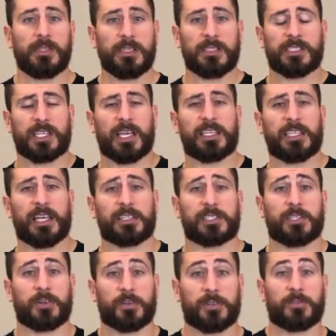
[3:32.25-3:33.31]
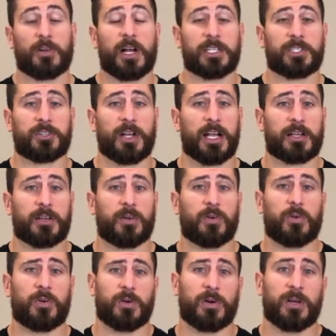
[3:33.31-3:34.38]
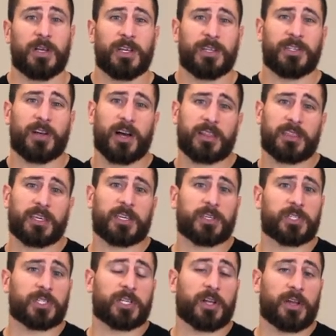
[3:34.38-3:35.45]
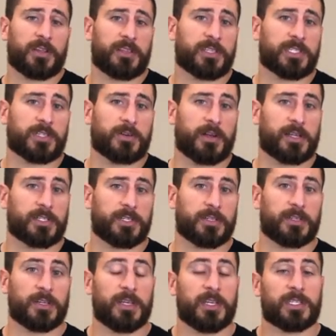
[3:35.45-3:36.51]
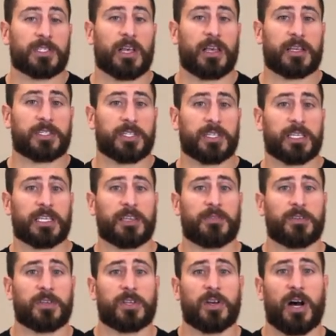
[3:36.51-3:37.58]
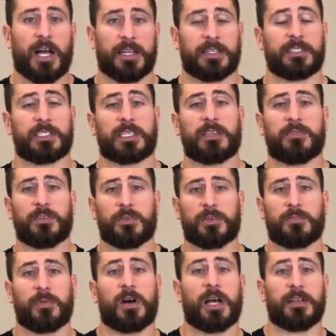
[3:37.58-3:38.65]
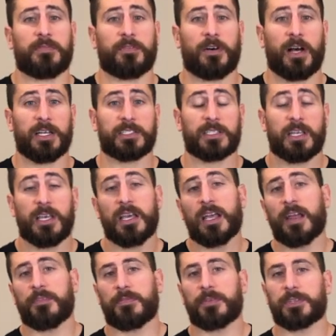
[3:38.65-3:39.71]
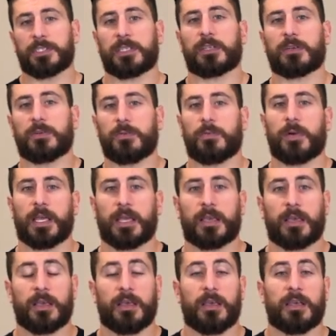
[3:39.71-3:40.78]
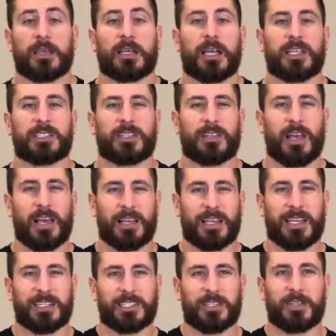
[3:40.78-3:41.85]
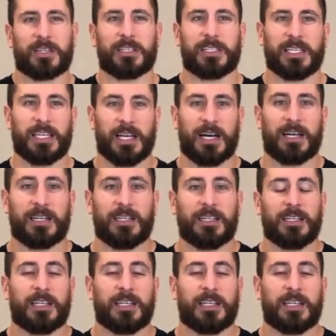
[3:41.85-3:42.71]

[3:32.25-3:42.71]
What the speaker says: Say, yes, you're on the right track, or no, I think you should go this direction. So I actually give you guidance, give you my advice every single week. Okay, so that gets you clear.